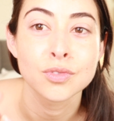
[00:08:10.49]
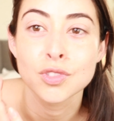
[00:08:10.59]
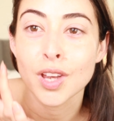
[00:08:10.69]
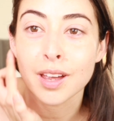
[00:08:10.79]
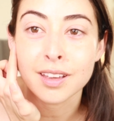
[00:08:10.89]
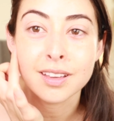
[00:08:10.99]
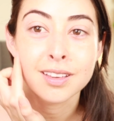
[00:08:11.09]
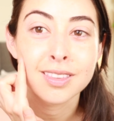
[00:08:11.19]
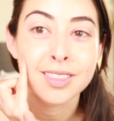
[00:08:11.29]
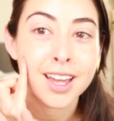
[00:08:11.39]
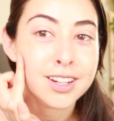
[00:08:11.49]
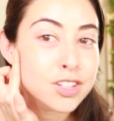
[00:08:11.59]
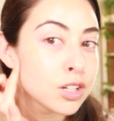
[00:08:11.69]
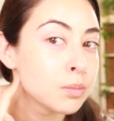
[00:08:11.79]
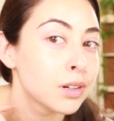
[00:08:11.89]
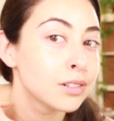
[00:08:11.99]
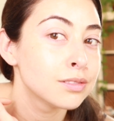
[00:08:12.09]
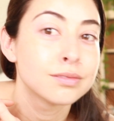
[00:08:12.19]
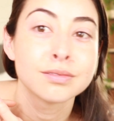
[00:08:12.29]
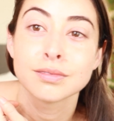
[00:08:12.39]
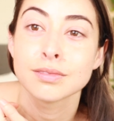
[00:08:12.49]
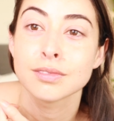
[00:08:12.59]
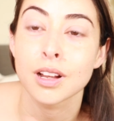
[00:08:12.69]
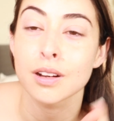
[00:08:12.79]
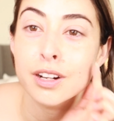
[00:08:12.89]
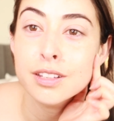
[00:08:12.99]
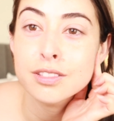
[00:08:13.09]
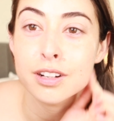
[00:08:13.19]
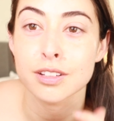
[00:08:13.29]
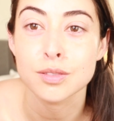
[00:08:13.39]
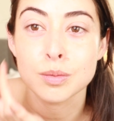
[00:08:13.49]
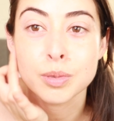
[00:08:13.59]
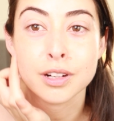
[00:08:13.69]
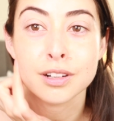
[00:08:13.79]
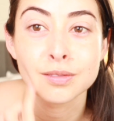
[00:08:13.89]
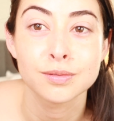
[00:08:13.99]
Check that cheekbone, already starting to appear.